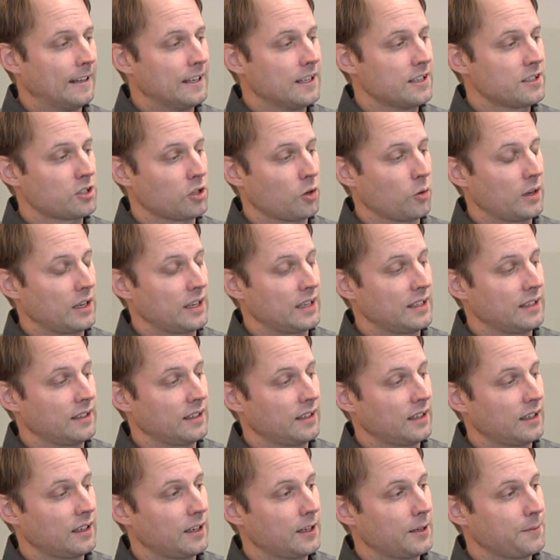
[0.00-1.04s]
So in,
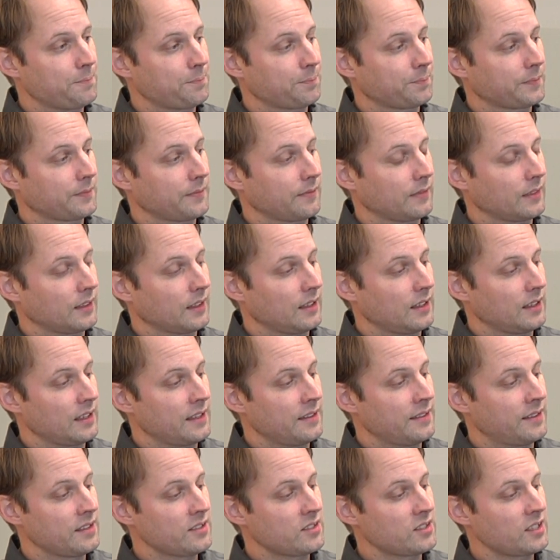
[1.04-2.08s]
uh,
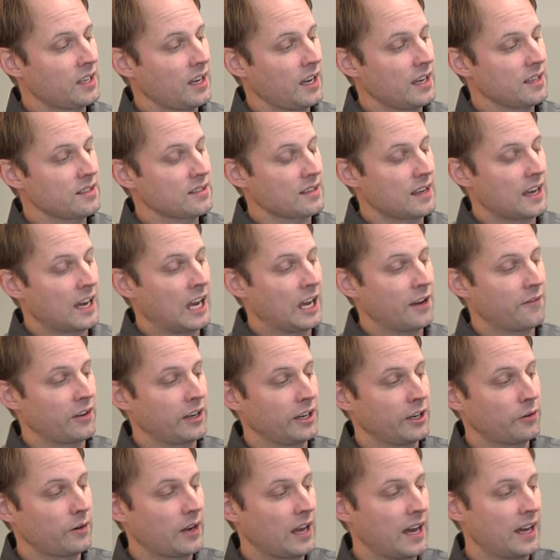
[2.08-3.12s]
in this case, I have
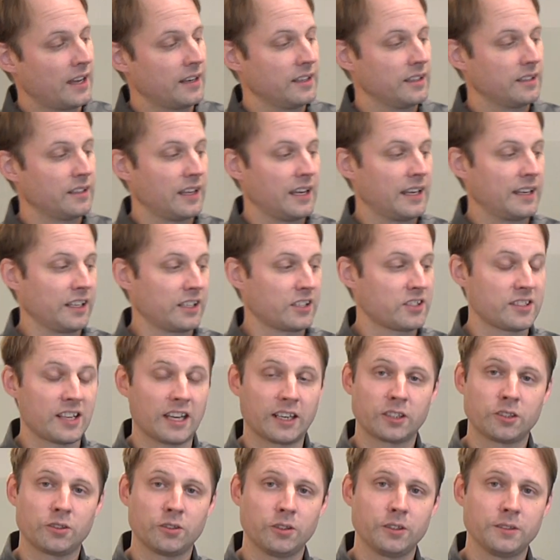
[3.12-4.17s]
here added an
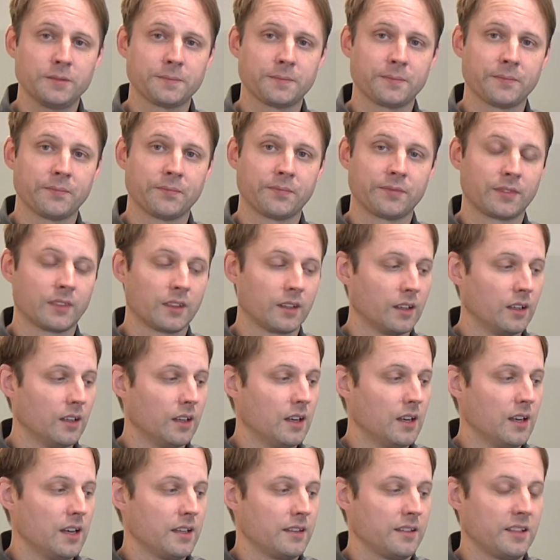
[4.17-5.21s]
Xactor.
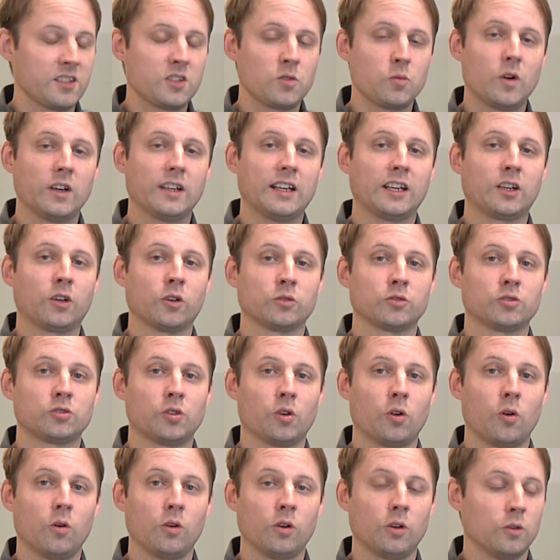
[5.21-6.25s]
This one I
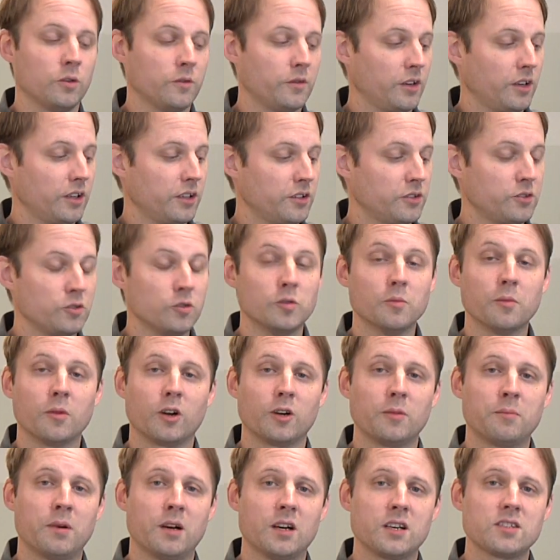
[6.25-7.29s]
control over the
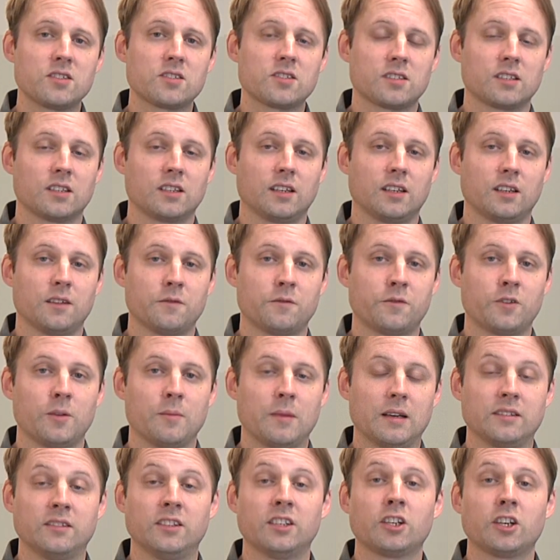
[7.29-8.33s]
UMRBus from
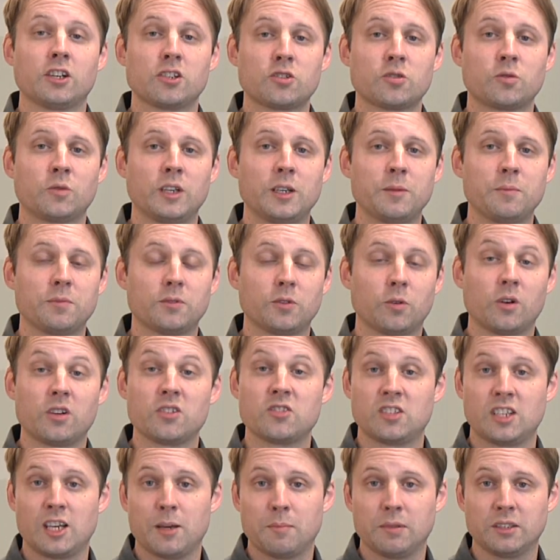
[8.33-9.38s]
a Tcl script or a
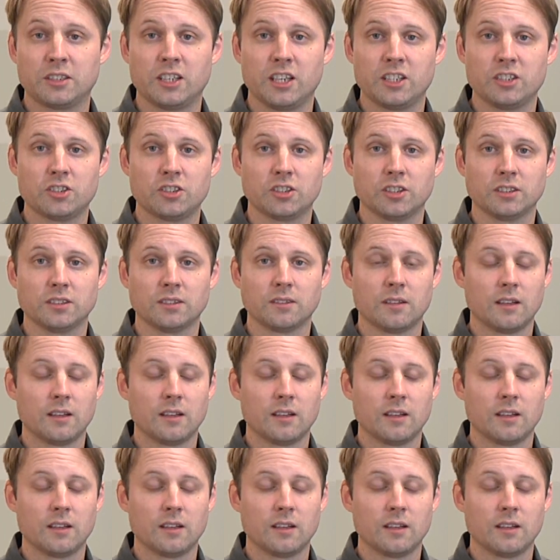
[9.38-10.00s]
C application.